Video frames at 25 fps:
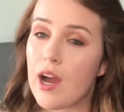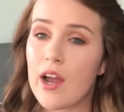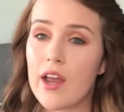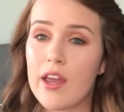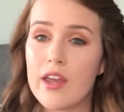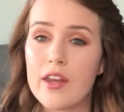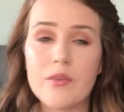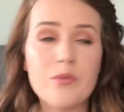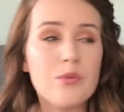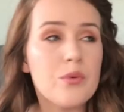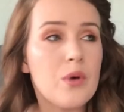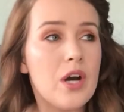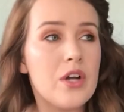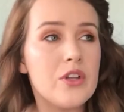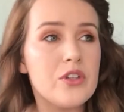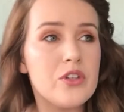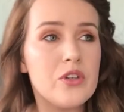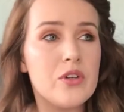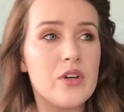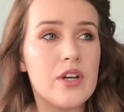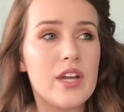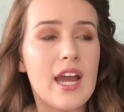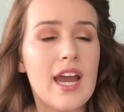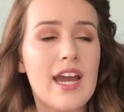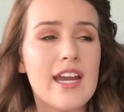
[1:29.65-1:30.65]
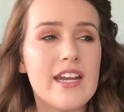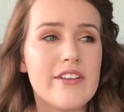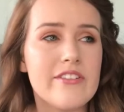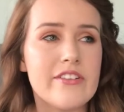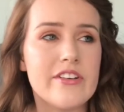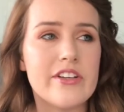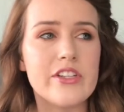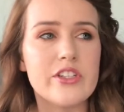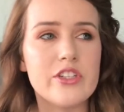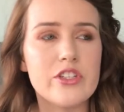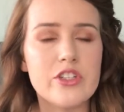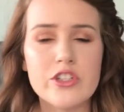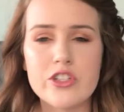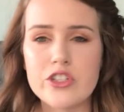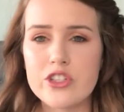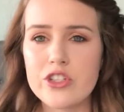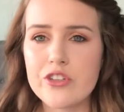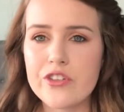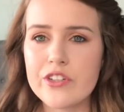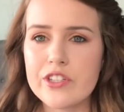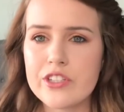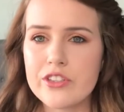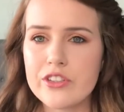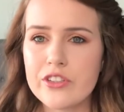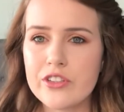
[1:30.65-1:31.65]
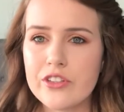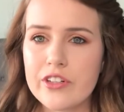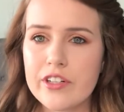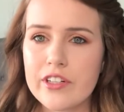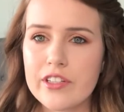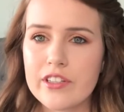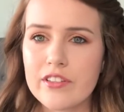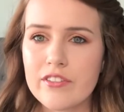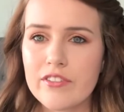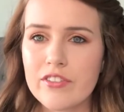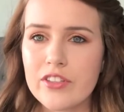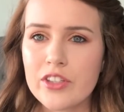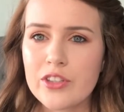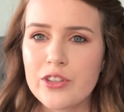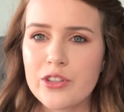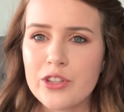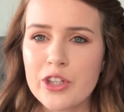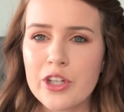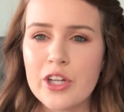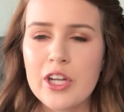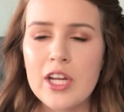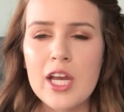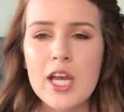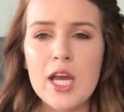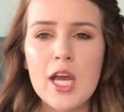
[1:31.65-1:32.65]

and I'll do a kind of a nursery tour in the future,